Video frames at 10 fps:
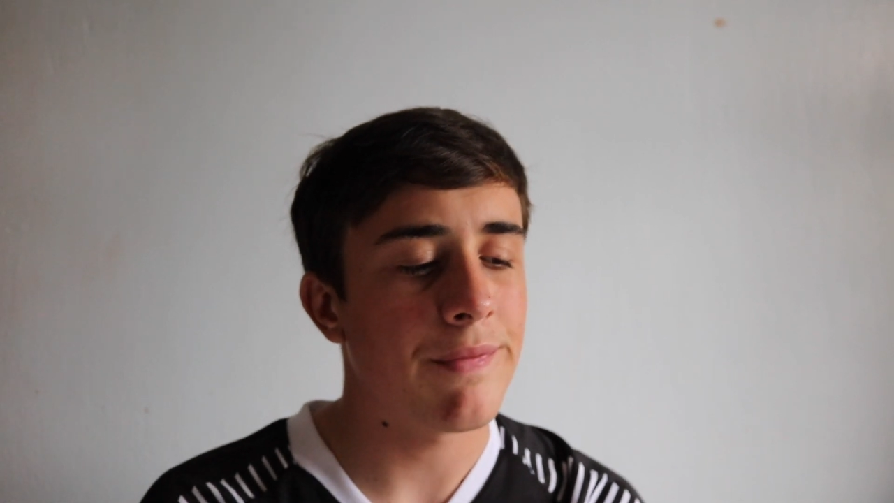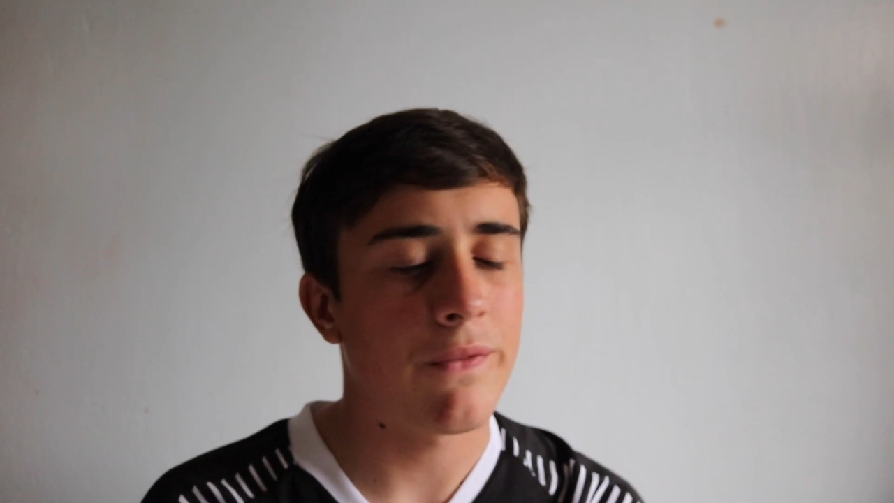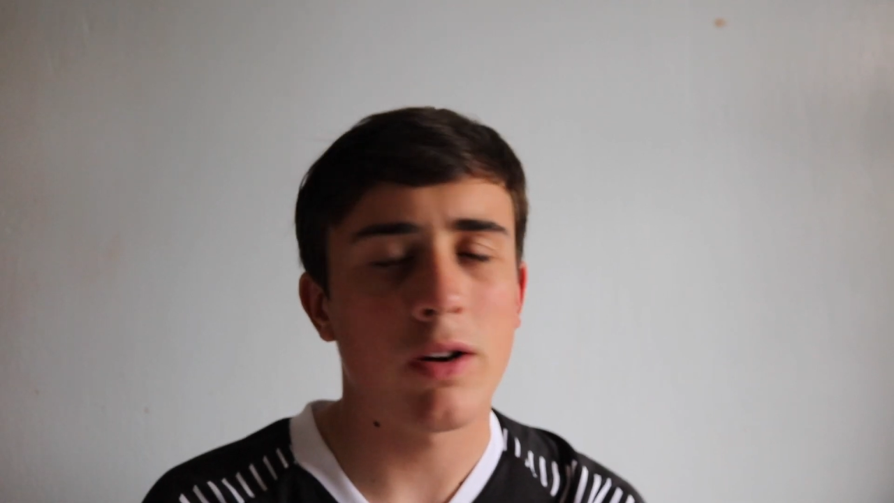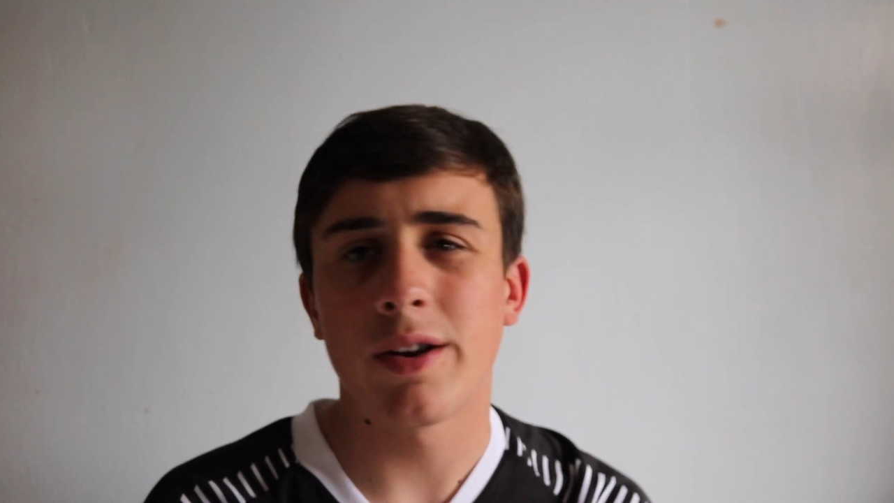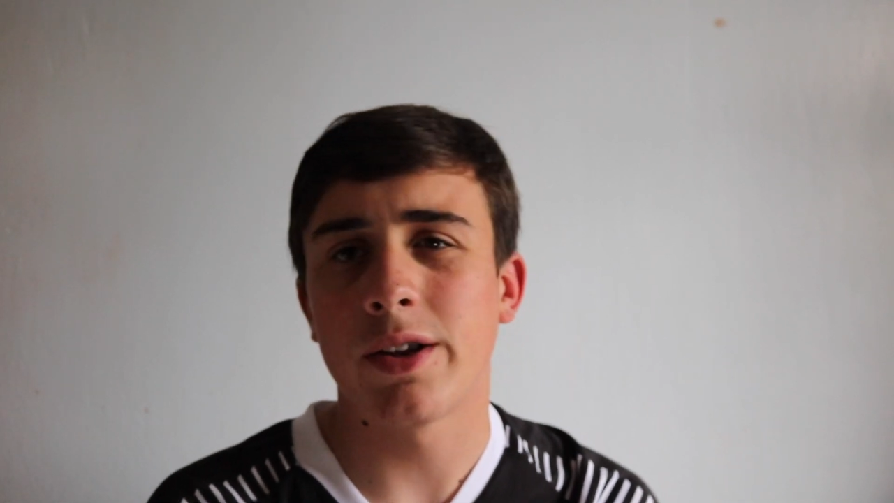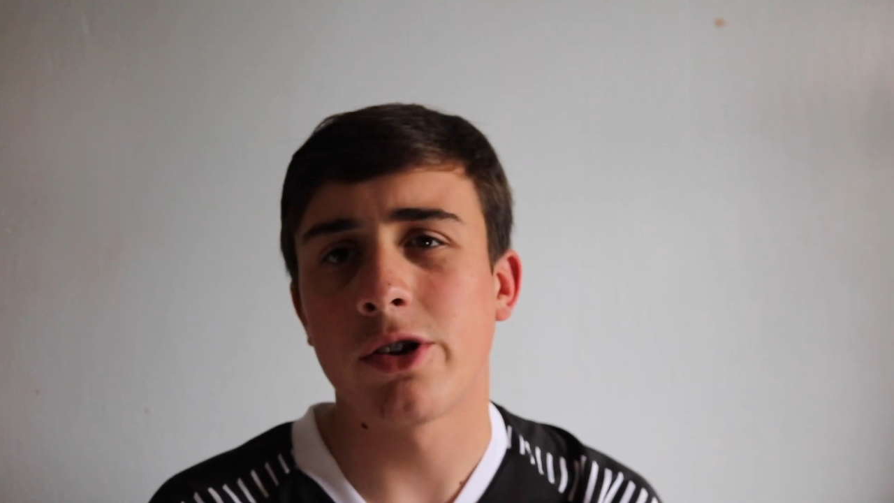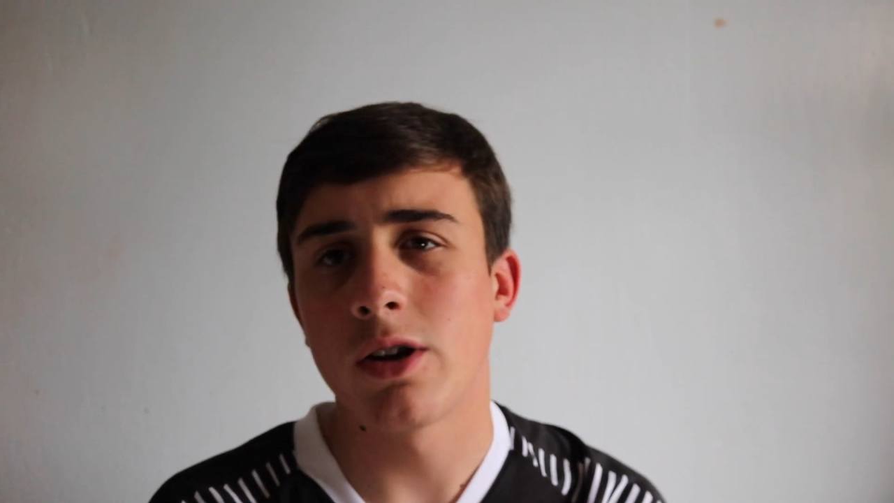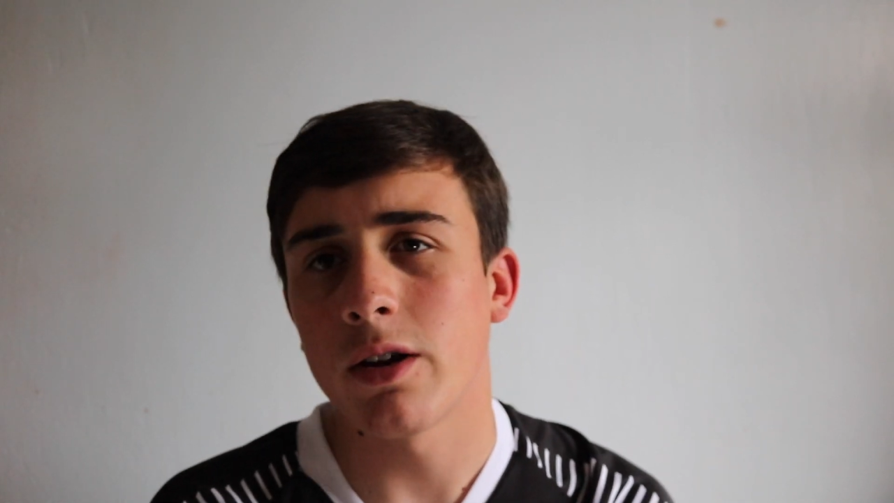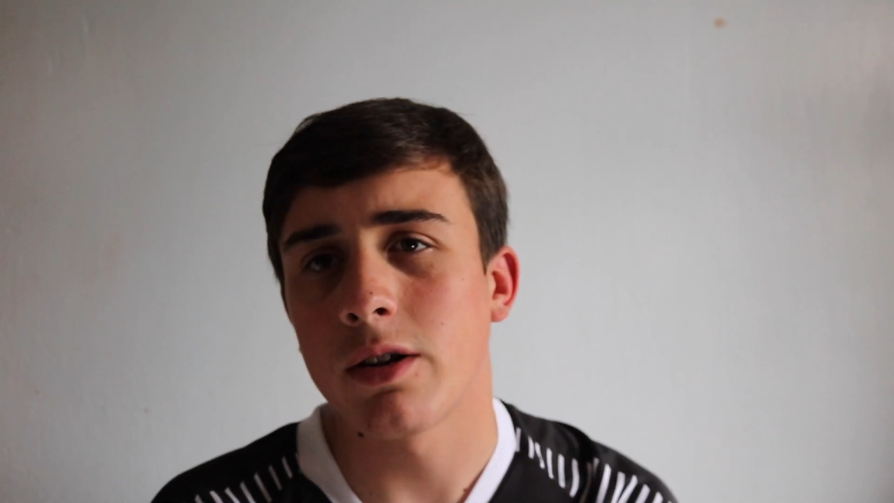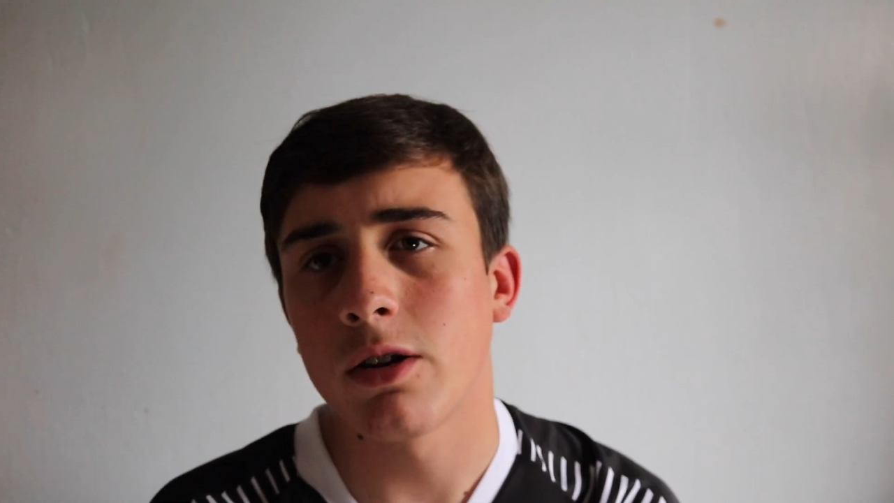for a Leeds
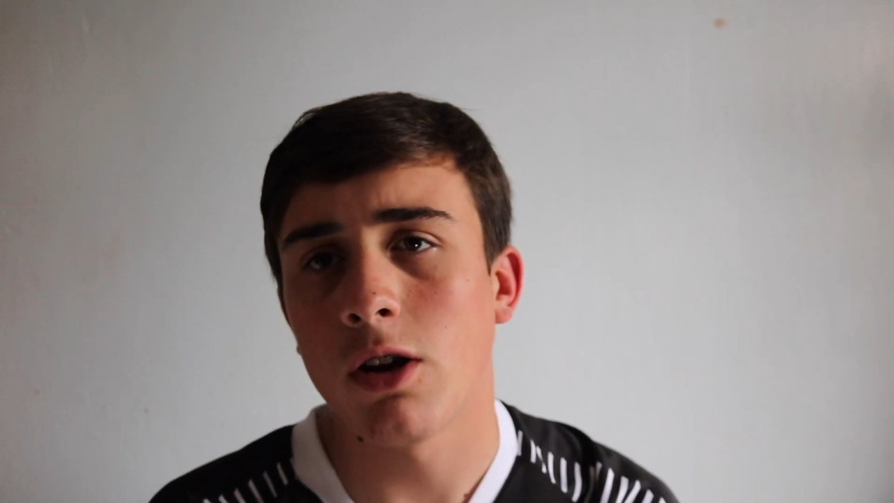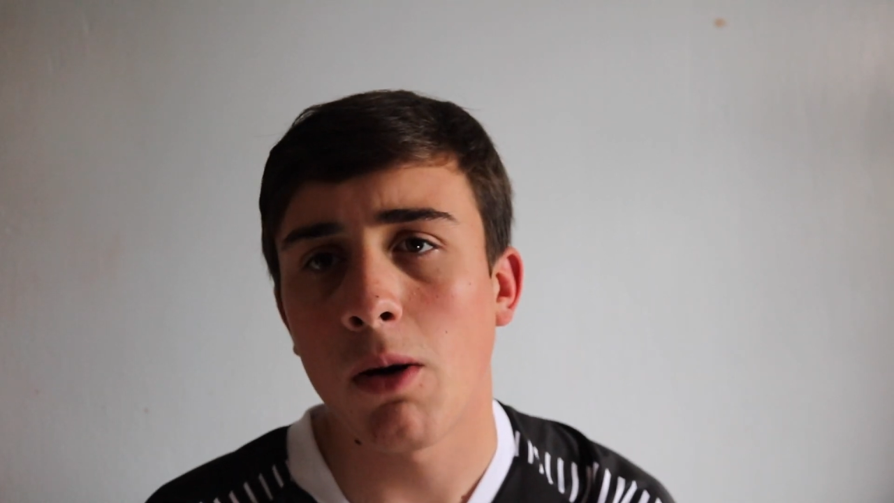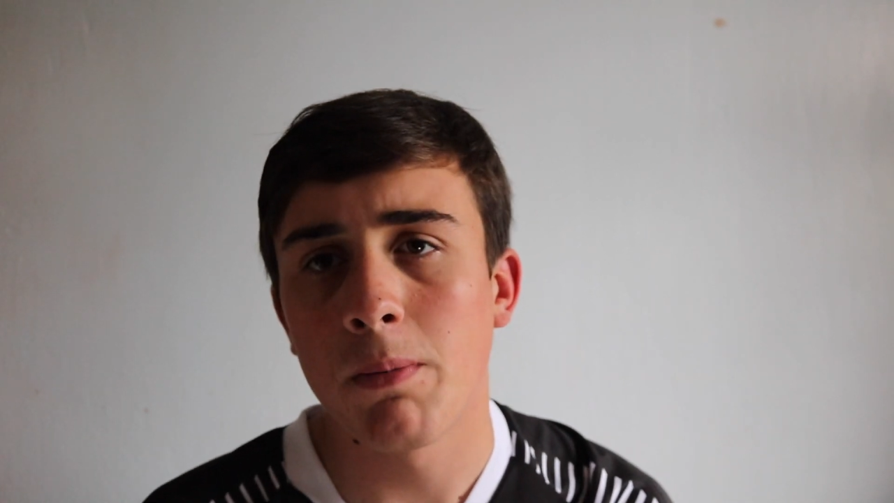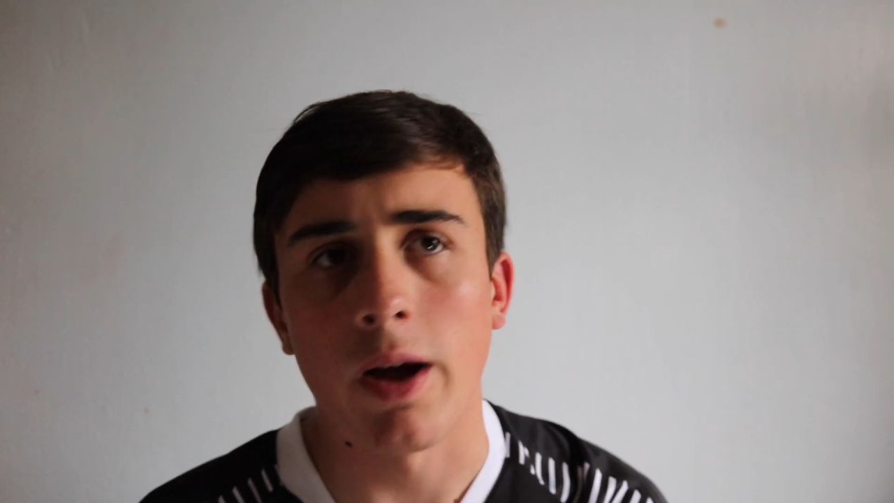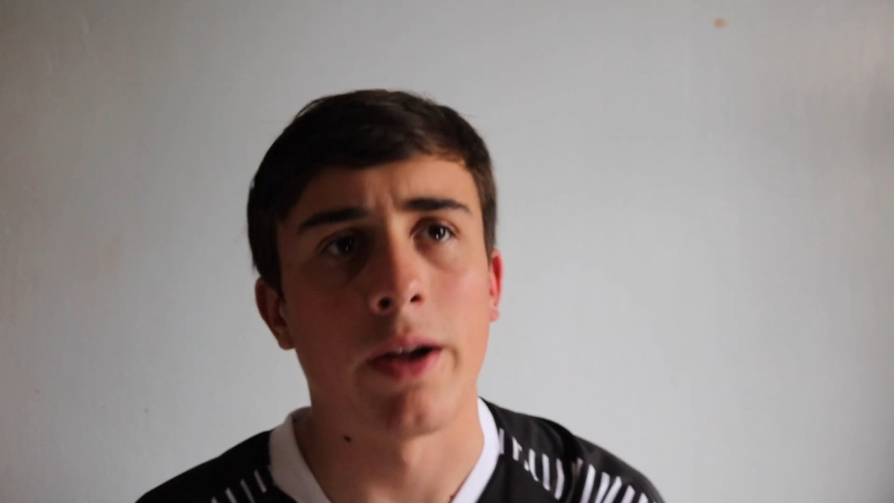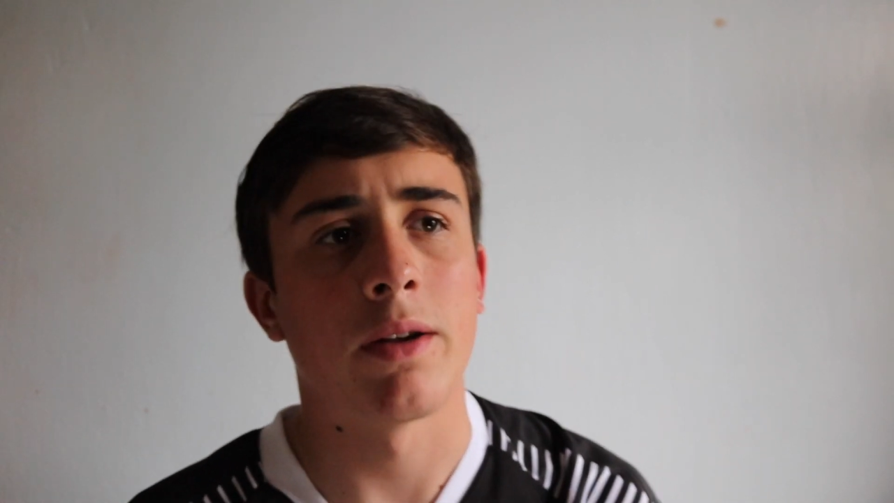United top,